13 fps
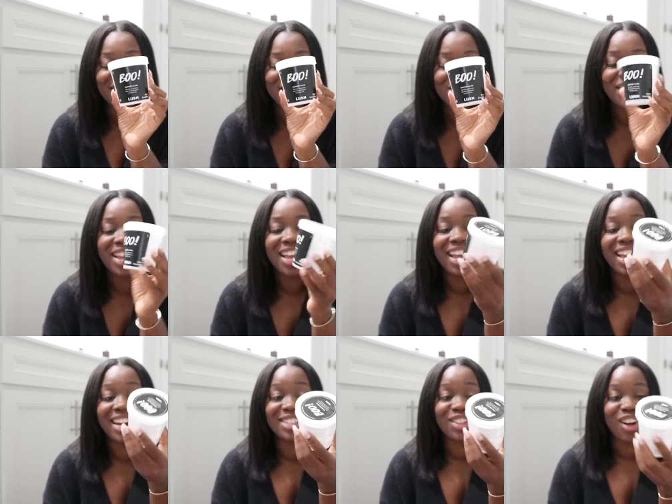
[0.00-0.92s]
Lush.
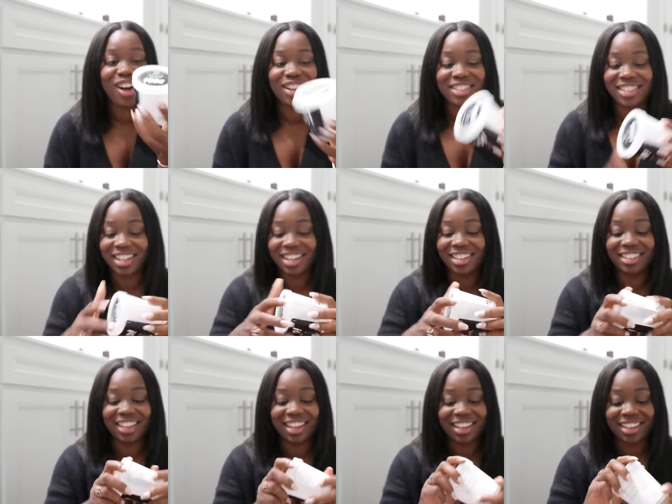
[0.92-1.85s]
And it's all
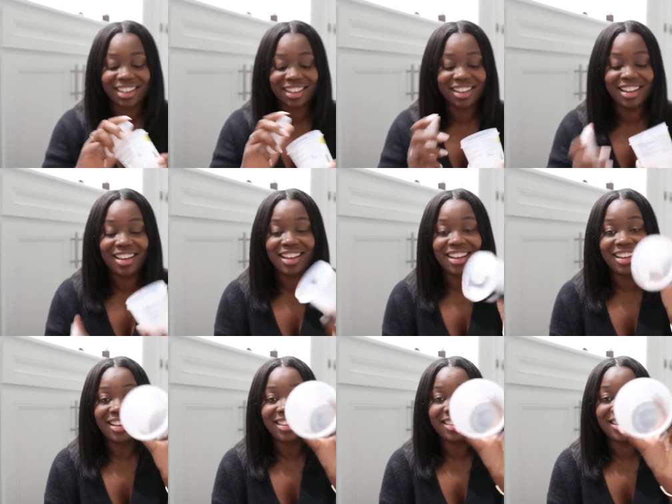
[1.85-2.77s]
done. Like
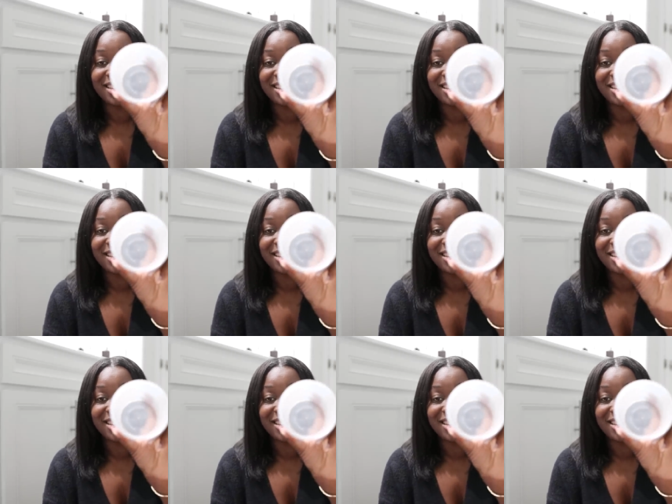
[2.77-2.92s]
this